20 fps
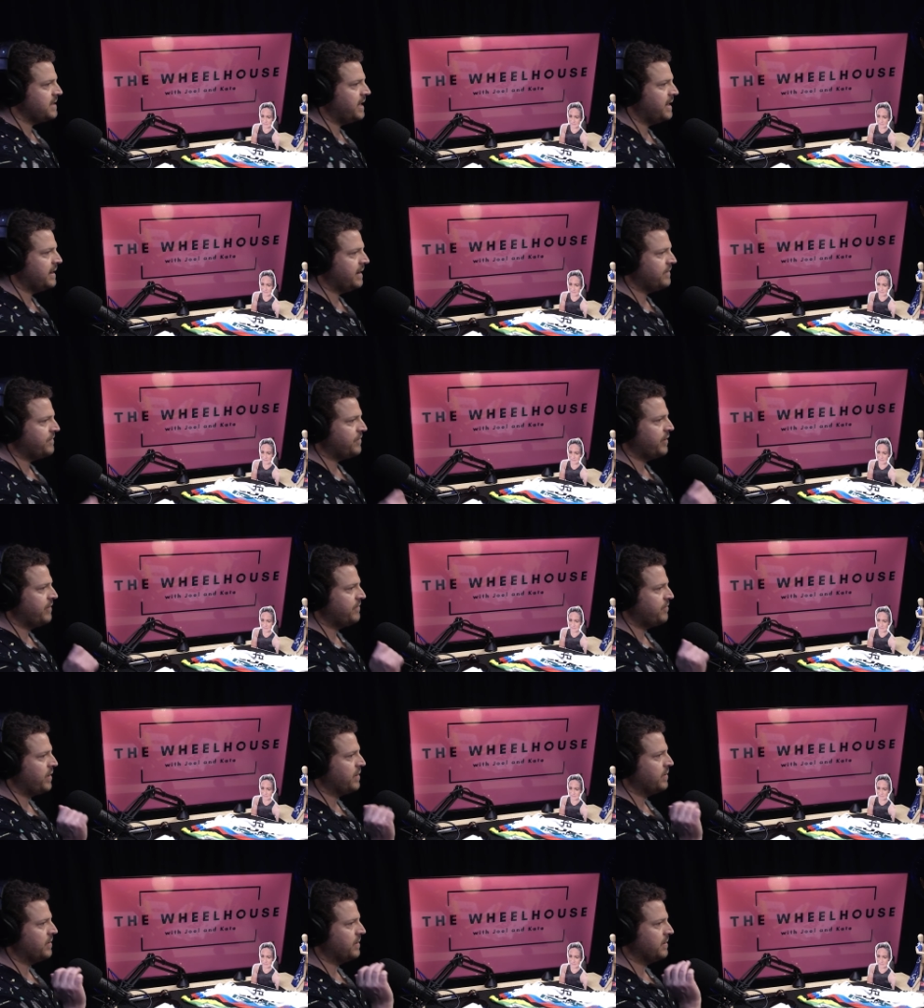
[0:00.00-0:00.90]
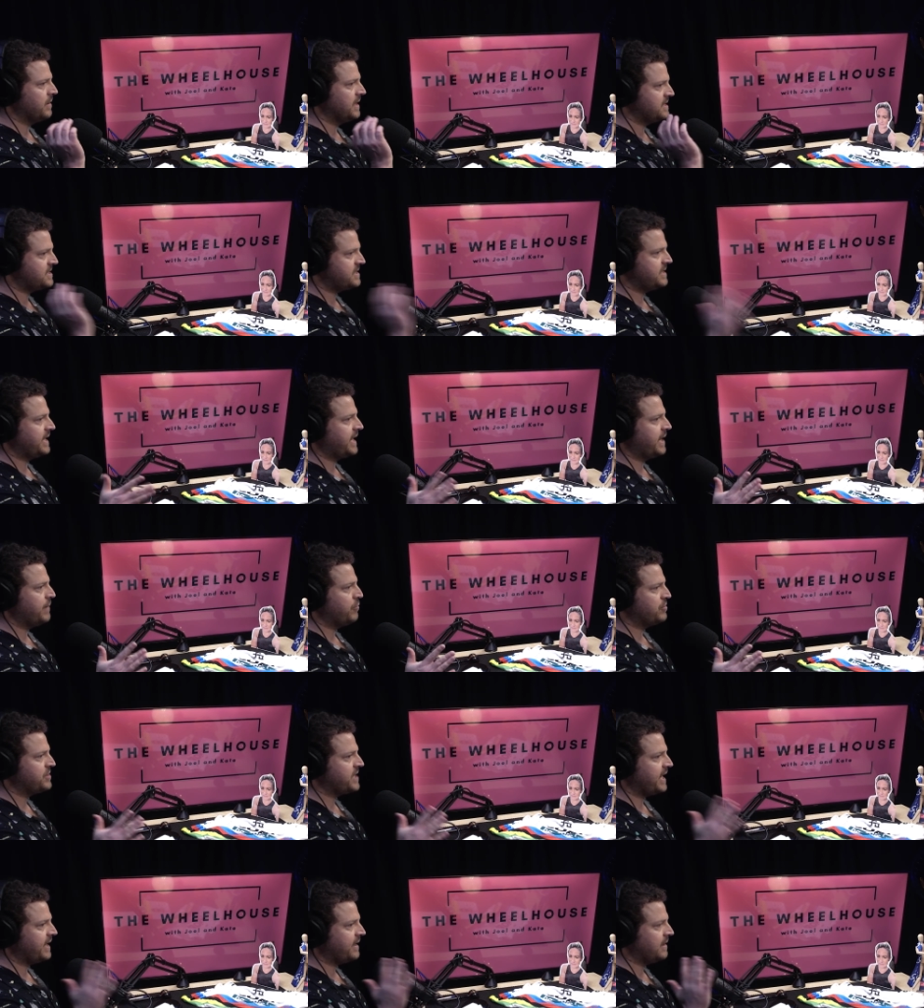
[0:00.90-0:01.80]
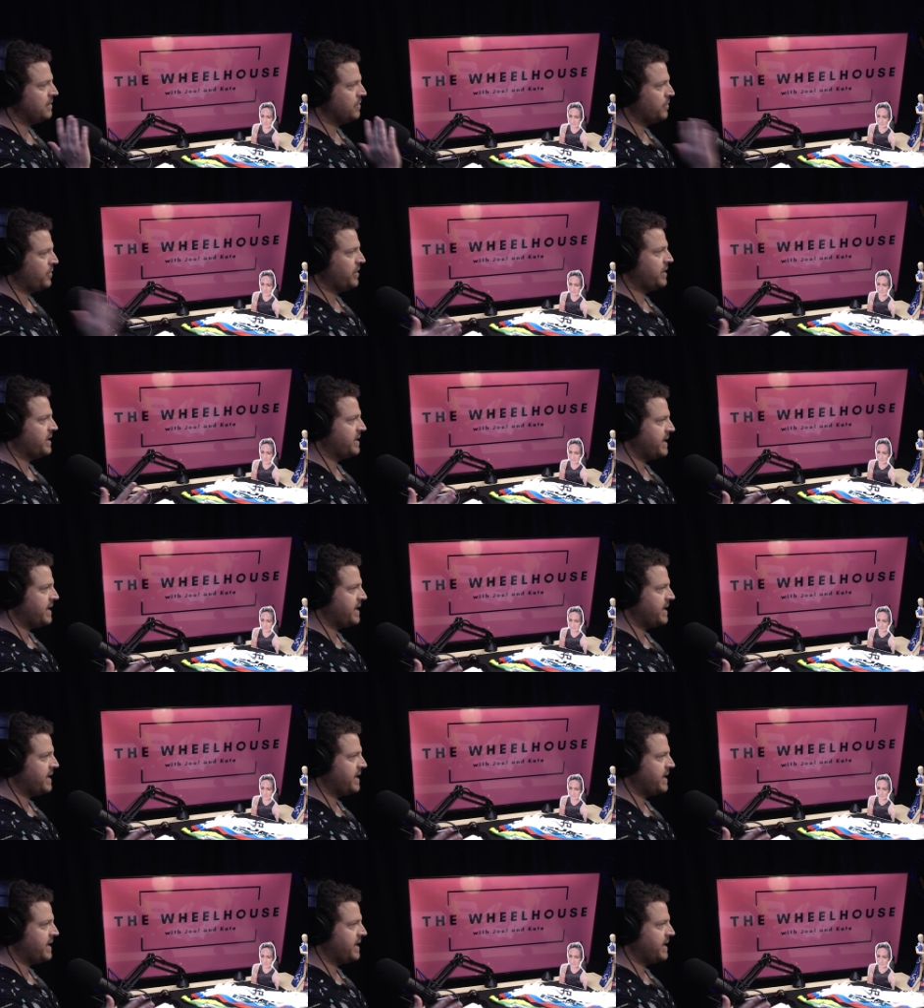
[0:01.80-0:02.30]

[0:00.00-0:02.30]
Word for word: uh, for everyone listening in, we'll take a look at it